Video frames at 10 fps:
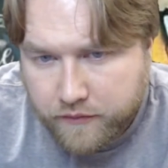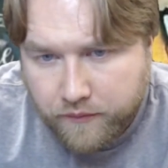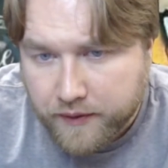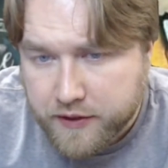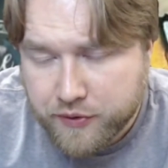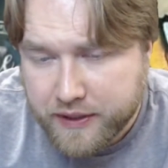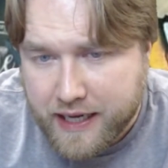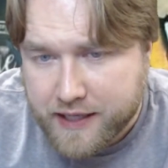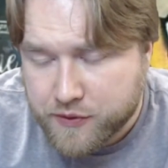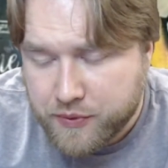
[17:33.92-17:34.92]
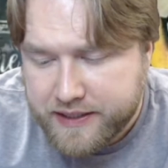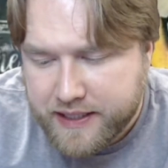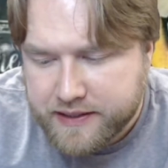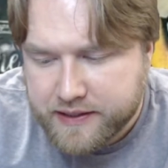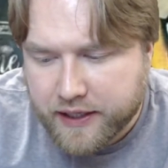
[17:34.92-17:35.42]
It's really not sweet
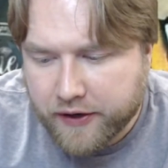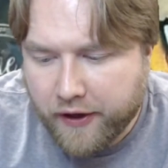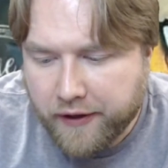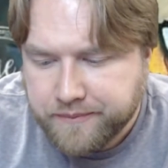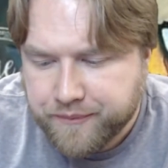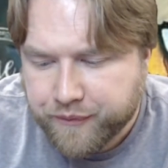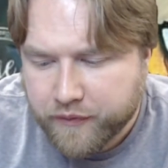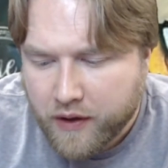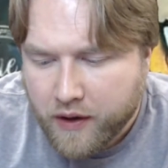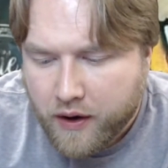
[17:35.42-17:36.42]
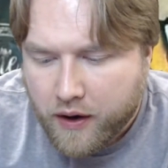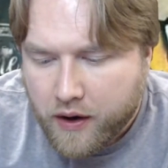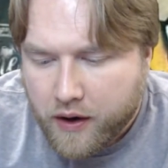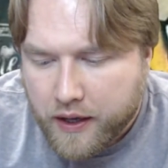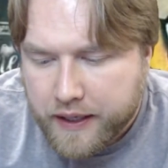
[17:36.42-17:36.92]
tasting at all.
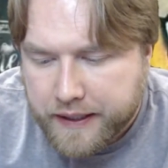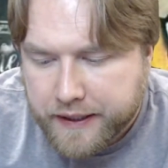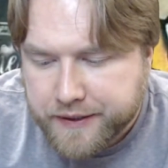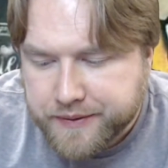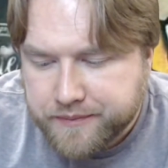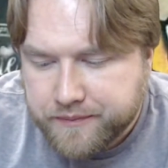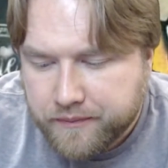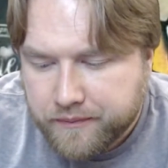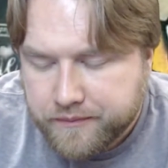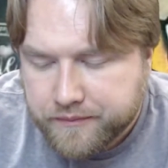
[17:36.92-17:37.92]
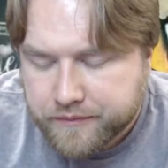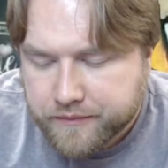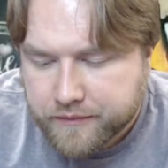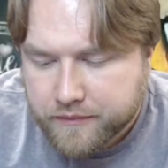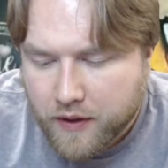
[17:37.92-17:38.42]
I'm
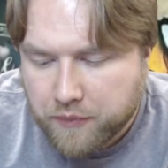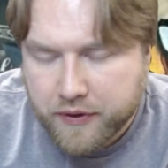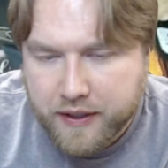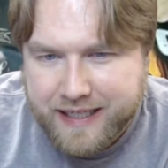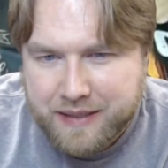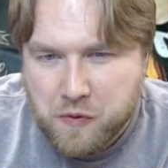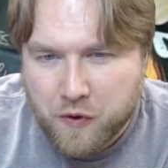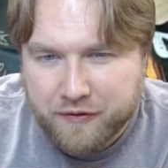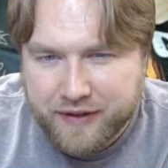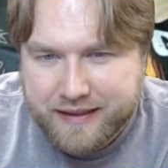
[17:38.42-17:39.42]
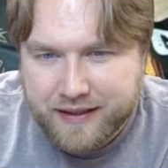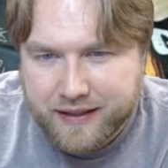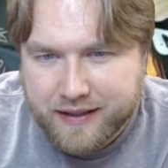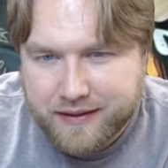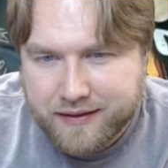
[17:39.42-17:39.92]
really getting more of like
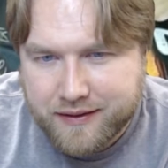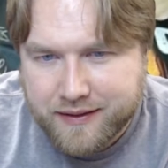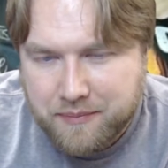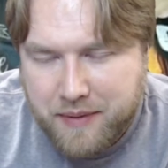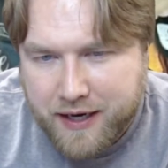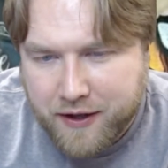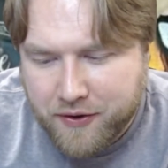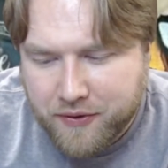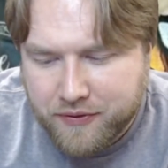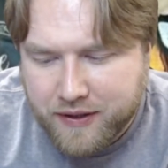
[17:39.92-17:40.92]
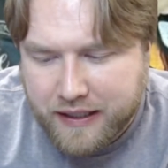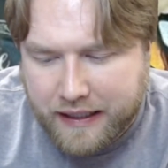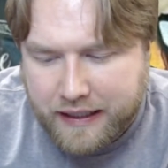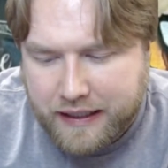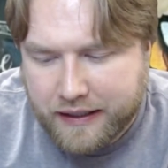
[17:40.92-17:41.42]
the tomato than
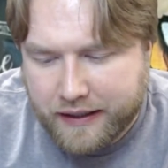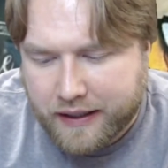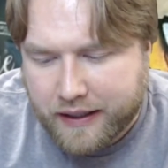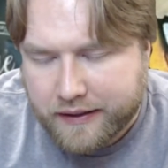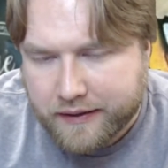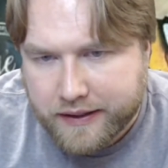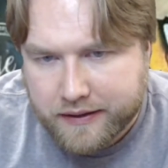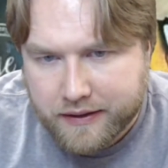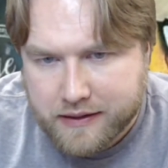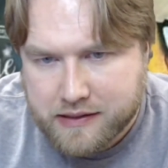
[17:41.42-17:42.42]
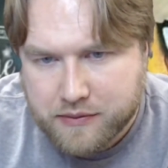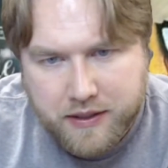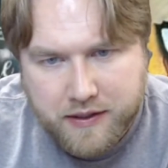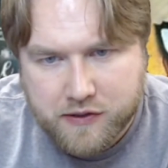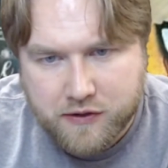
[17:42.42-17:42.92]
any of the kind of like the
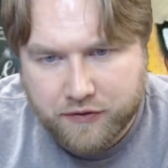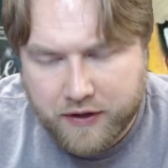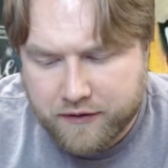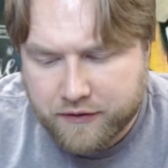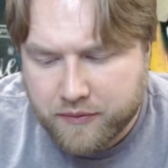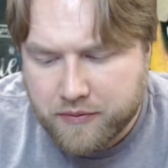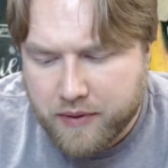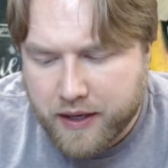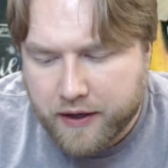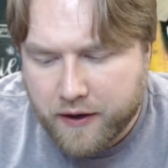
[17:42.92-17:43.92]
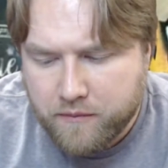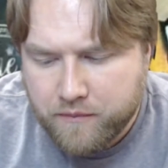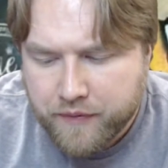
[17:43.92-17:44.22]
sweetness or flavor from the mango.